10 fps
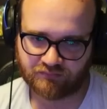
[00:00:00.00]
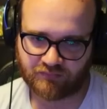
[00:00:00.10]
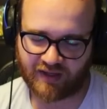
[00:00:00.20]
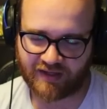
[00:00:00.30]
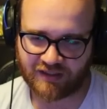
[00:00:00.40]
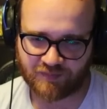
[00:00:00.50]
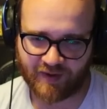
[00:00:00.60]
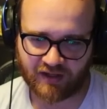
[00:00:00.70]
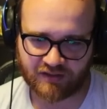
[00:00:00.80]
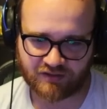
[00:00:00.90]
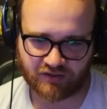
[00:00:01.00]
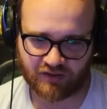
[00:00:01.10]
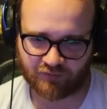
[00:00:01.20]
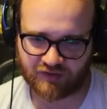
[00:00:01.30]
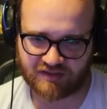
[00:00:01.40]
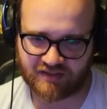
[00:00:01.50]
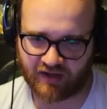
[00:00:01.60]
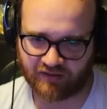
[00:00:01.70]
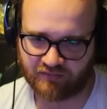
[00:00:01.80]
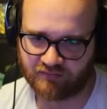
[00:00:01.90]
I guess my hand is good enough to
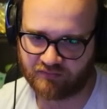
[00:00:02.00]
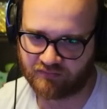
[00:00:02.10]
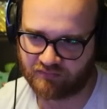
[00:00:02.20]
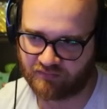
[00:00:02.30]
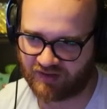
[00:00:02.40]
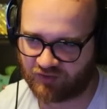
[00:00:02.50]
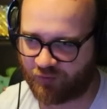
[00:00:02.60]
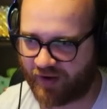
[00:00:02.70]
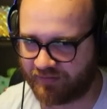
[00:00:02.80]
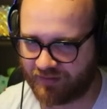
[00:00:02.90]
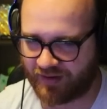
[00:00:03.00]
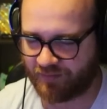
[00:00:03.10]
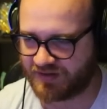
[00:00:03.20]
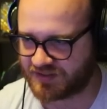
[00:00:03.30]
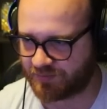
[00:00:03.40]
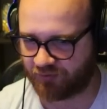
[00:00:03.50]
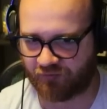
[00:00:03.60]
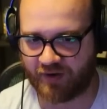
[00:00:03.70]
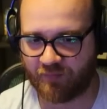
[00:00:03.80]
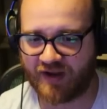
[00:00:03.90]
stay. That's fine. Not amazing, but
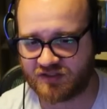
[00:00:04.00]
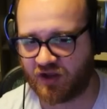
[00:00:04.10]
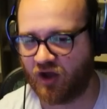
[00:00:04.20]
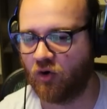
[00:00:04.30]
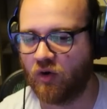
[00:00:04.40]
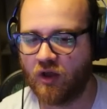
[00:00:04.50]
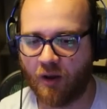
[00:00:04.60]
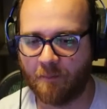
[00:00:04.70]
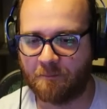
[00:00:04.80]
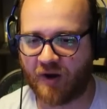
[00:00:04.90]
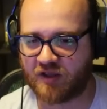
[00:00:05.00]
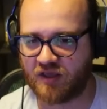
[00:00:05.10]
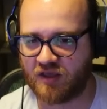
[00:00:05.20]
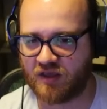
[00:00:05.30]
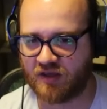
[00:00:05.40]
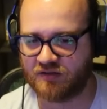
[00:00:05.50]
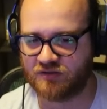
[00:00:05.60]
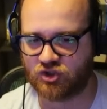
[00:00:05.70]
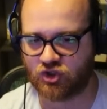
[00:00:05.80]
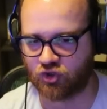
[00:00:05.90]
fine. We get to go Bucky
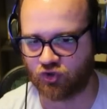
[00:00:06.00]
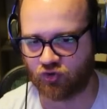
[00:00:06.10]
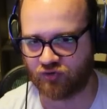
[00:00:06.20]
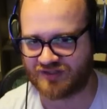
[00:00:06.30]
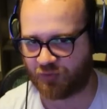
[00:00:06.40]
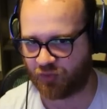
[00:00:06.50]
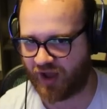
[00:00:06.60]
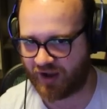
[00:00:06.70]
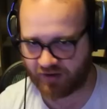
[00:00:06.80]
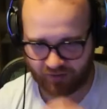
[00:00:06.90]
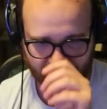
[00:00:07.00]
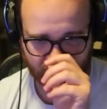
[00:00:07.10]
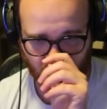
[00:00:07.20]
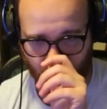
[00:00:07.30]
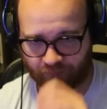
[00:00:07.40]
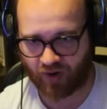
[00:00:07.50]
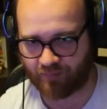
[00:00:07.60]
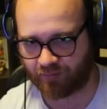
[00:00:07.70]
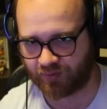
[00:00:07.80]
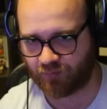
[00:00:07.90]
into Deathlock, so we
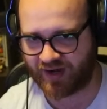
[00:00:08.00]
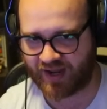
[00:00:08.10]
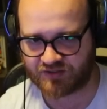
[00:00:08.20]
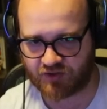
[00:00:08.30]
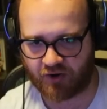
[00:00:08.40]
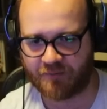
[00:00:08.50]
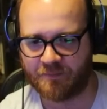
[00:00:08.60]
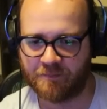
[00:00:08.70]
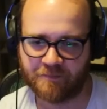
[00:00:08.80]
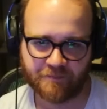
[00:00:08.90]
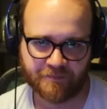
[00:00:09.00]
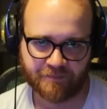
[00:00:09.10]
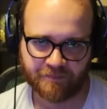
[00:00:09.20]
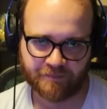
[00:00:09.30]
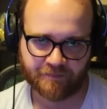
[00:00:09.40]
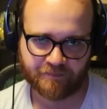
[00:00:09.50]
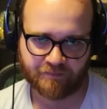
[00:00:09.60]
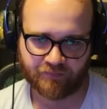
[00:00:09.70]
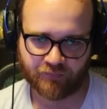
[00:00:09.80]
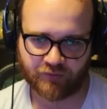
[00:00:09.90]
probably win Asgard.
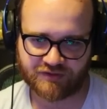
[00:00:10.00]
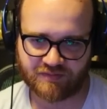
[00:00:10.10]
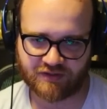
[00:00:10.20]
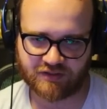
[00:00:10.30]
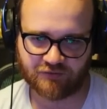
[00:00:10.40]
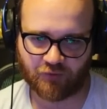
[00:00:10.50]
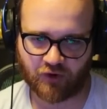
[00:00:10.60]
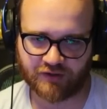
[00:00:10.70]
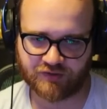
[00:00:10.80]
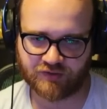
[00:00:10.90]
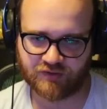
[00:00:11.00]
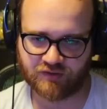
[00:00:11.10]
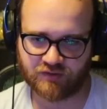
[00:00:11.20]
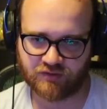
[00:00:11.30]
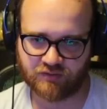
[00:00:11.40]
That seems decent for us.